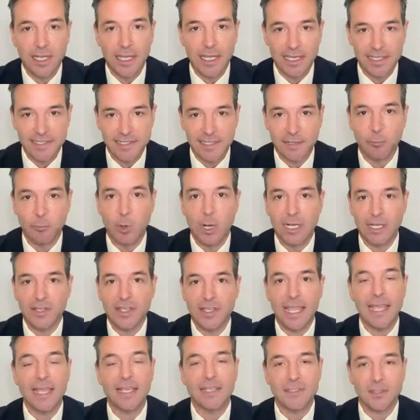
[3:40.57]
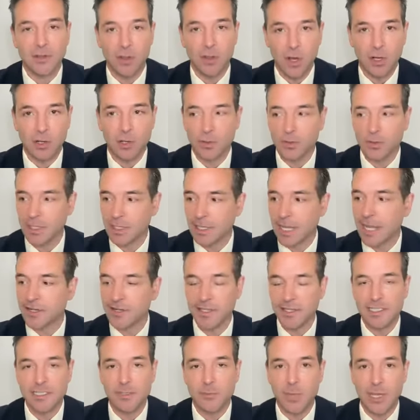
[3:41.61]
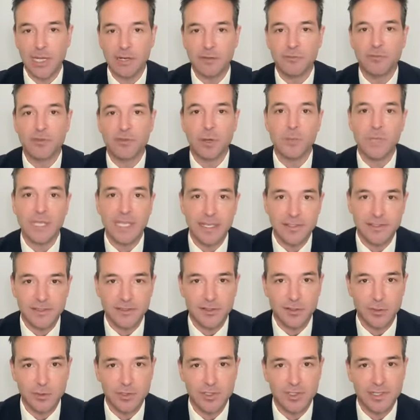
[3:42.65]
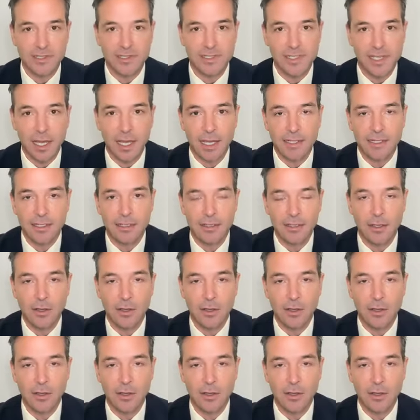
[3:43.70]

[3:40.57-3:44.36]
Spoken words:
is that when it takes longer than anticipated from the institution side,